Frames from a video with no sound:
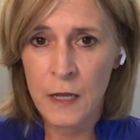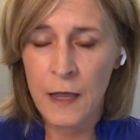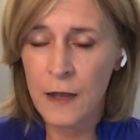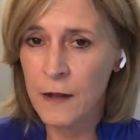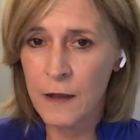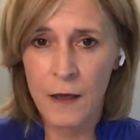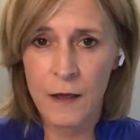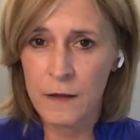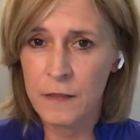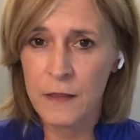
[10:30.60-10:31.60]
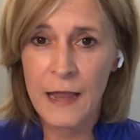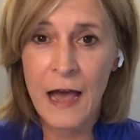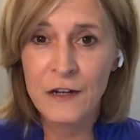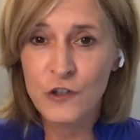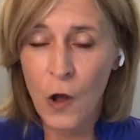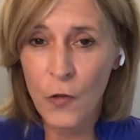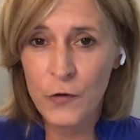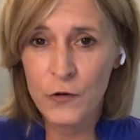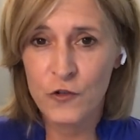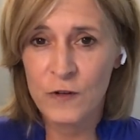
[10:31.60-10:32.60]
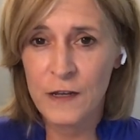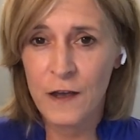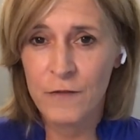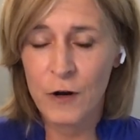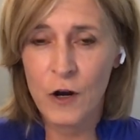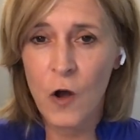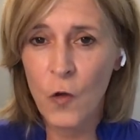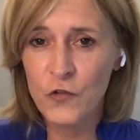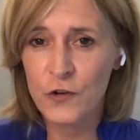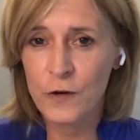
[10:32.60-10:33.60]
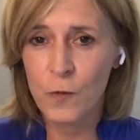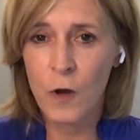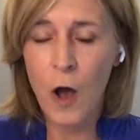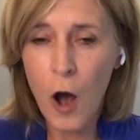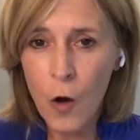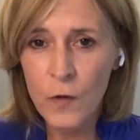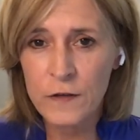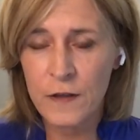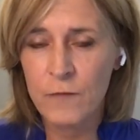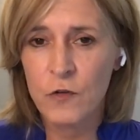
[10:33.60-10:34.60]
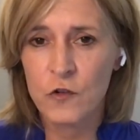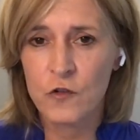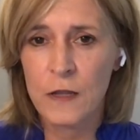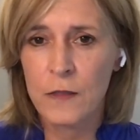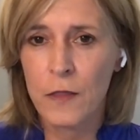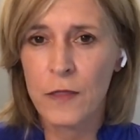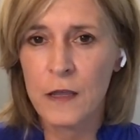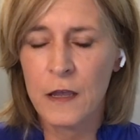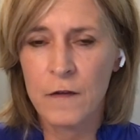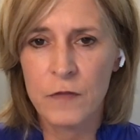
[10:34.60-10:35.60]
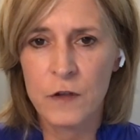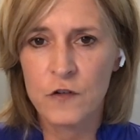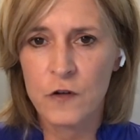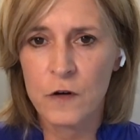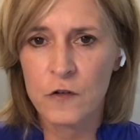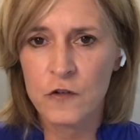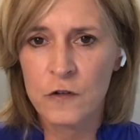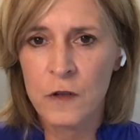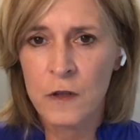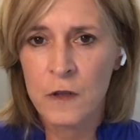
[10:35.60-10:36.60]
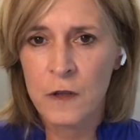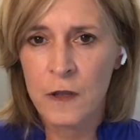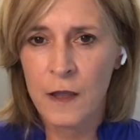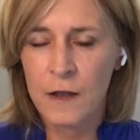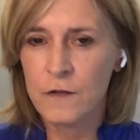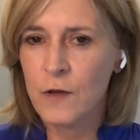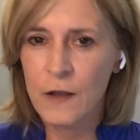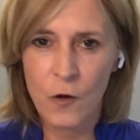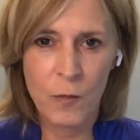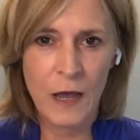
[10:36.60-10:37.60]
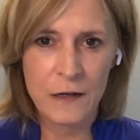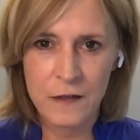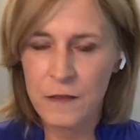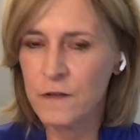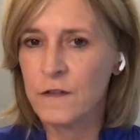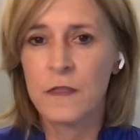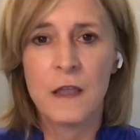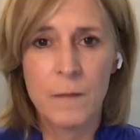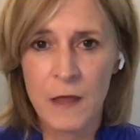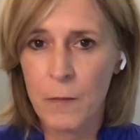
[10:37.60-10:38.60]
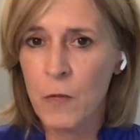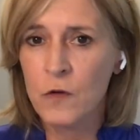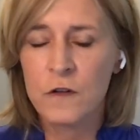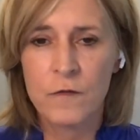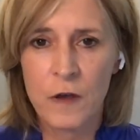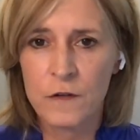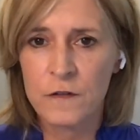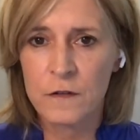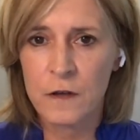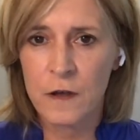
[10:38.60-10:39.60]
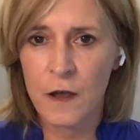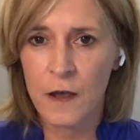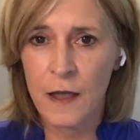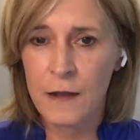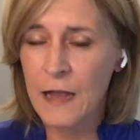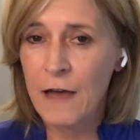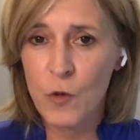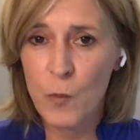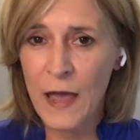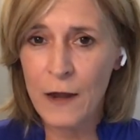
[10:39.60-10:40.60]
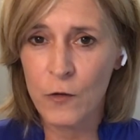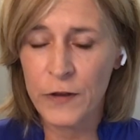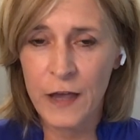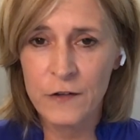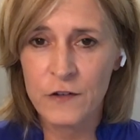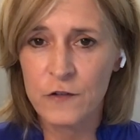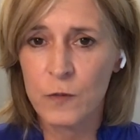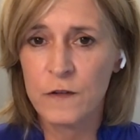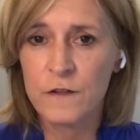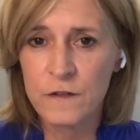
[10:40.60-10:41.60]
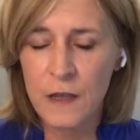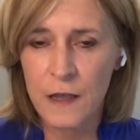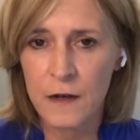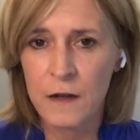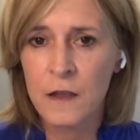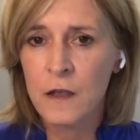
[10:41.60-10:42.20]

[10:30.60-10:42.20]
And uh, the idolatry of our culture will always infiltrate the thinking of the church. And so I go back to this theme that most of us uh, have a battle not just with sin,